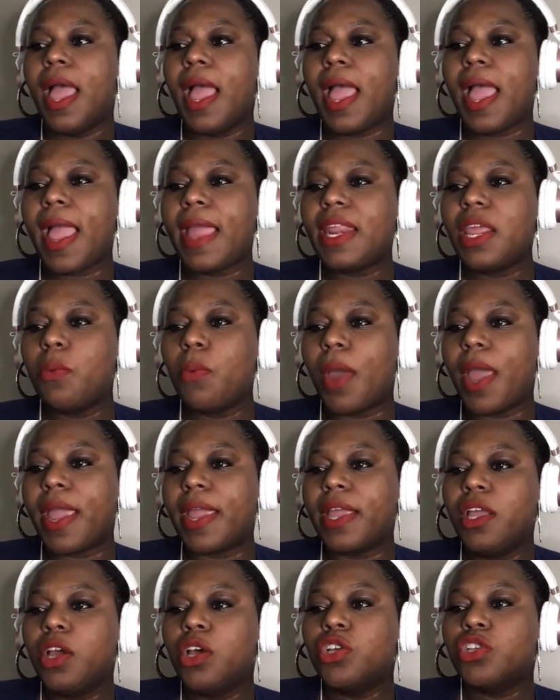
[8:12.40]

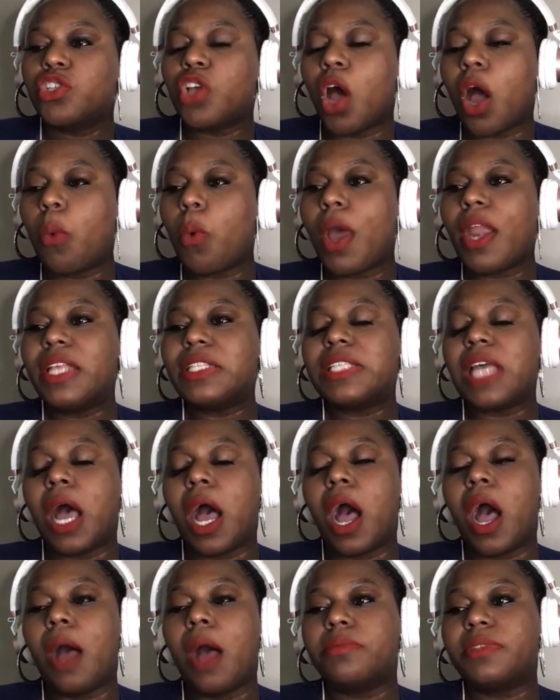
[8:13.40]
Anyway, so I wanted to
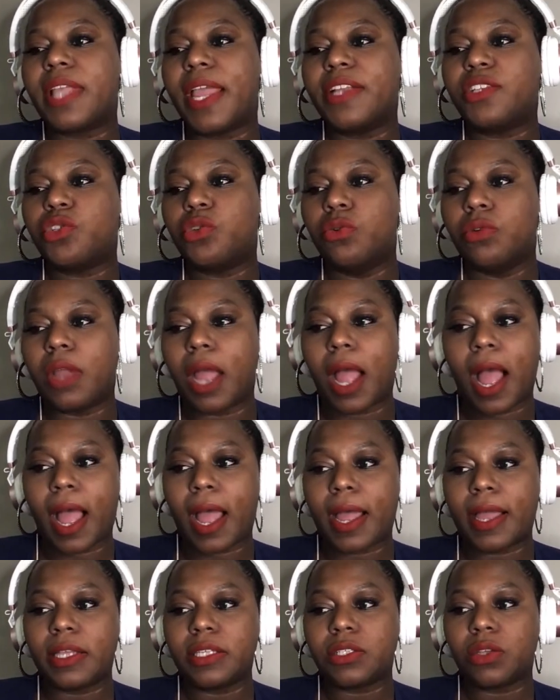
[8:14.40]
update you
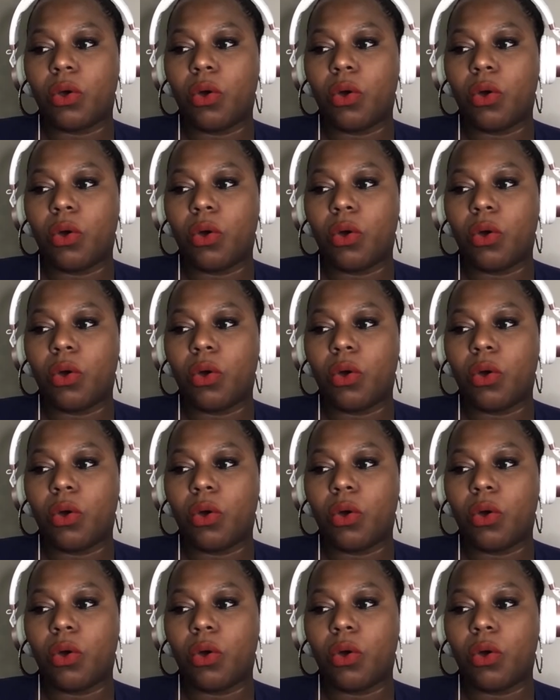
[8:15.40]
guys